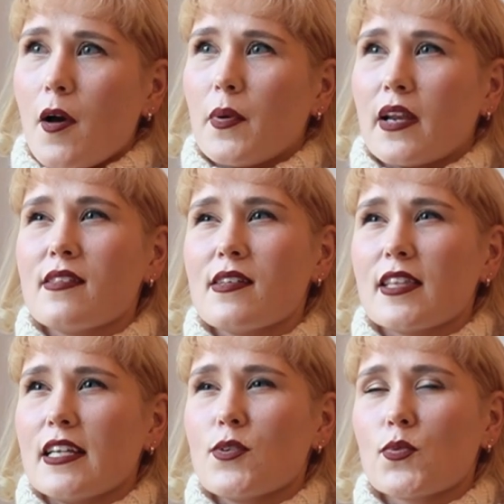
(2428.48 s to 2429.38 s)
But I think
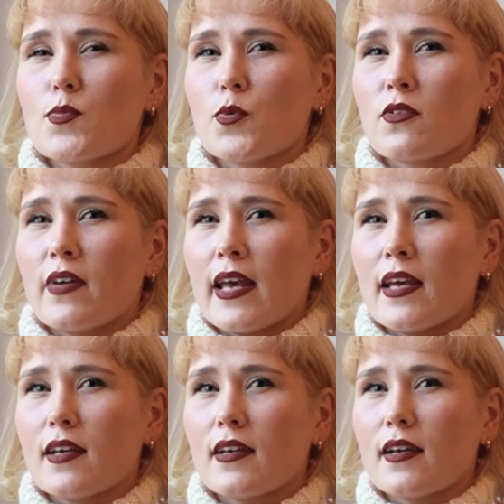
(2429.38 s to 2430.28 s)
this was more of
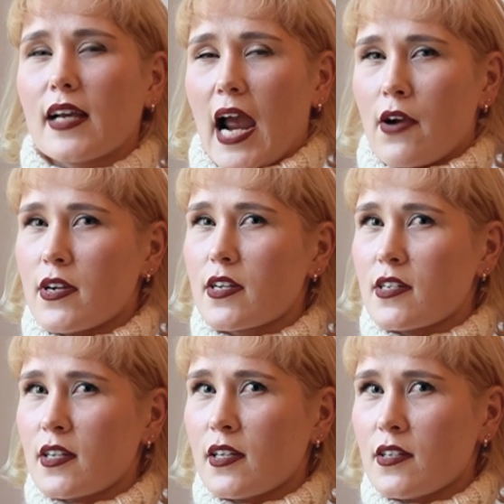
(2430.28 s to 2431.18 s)
a
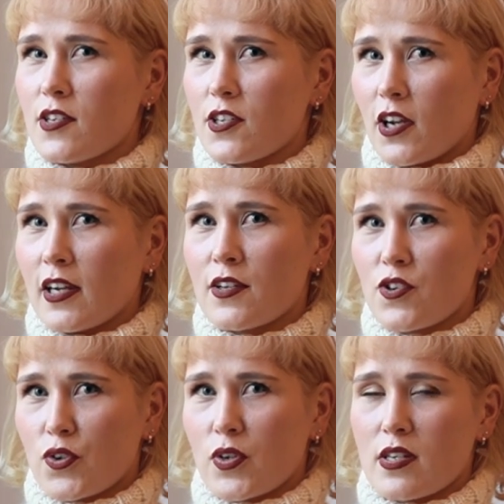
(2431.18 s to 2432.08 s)
character styling
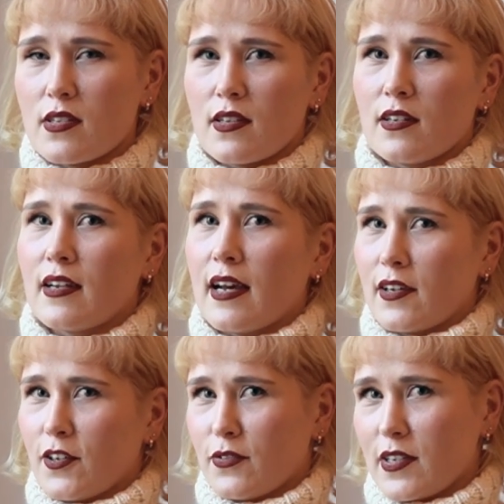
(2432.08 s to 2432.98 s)
choice than an
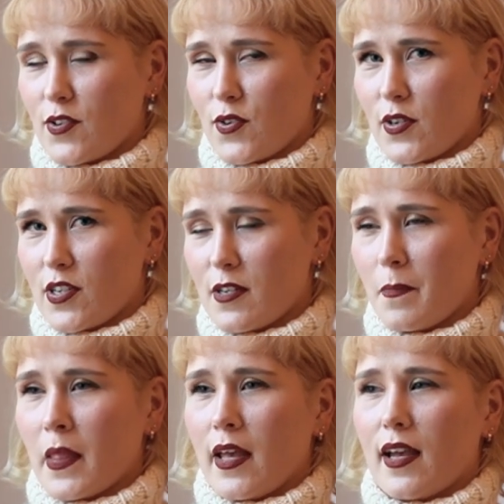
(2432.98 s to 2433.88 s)
accurate choice.
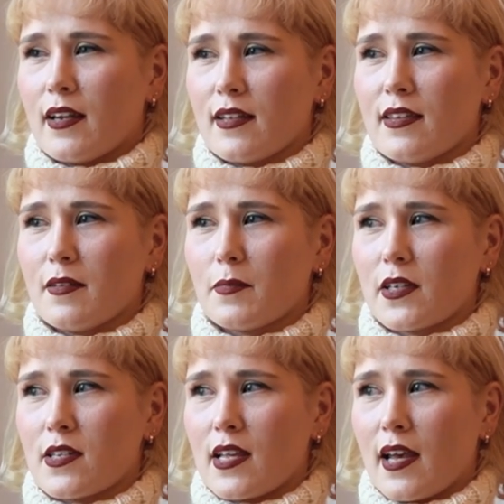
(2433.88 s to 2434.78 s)
And I think
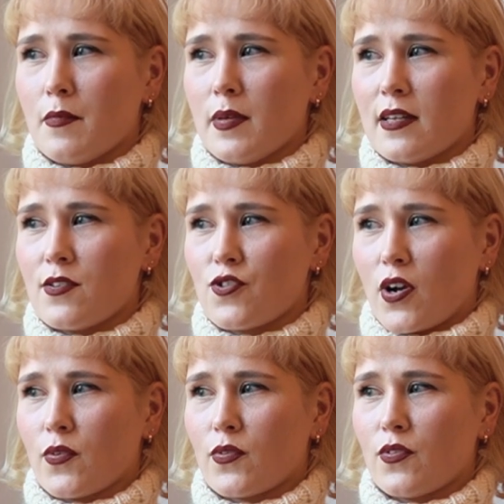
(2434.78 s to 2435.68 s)
because Amy is
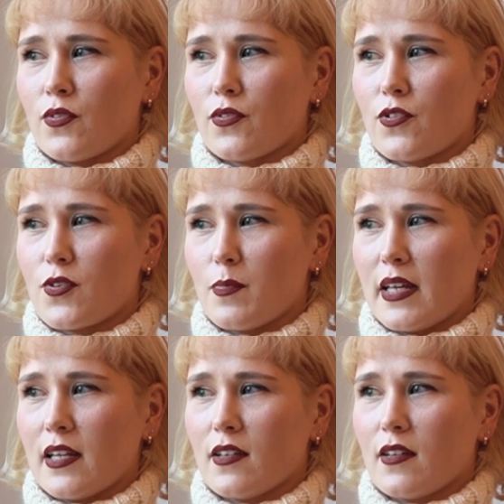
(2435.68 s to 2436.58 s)
shown to
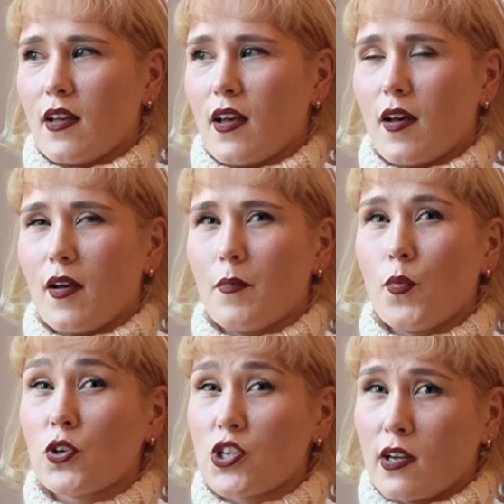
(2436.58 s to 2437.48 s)
be
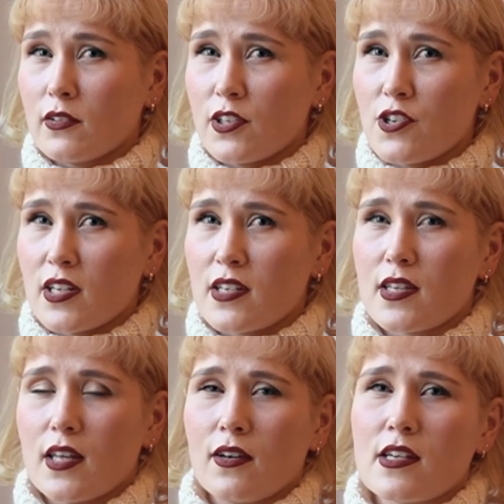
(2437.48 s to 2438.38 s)
more childish, she is
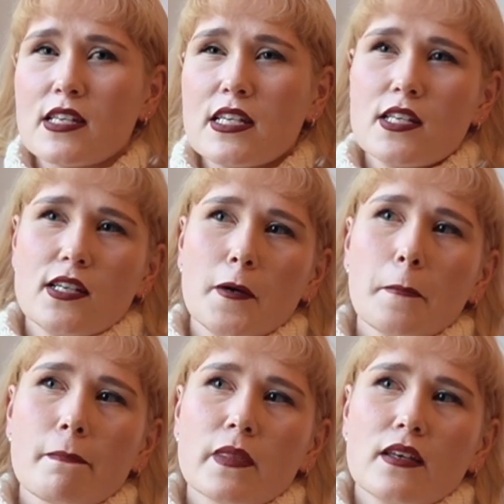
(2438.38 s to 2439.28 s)
the youngest sister,
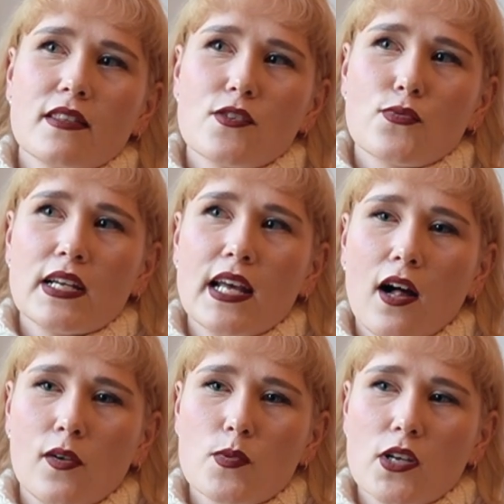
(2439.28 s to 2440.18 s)
this really
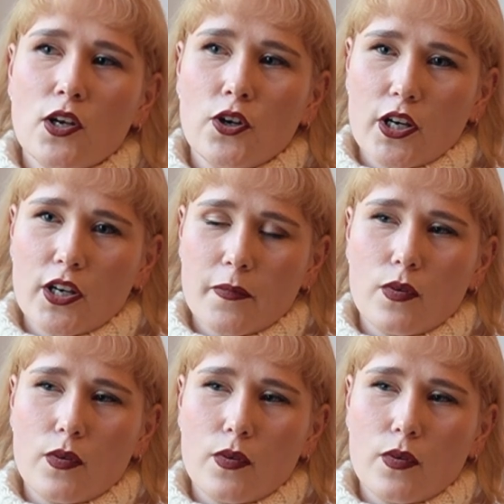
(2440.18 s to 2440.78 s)
helps her look,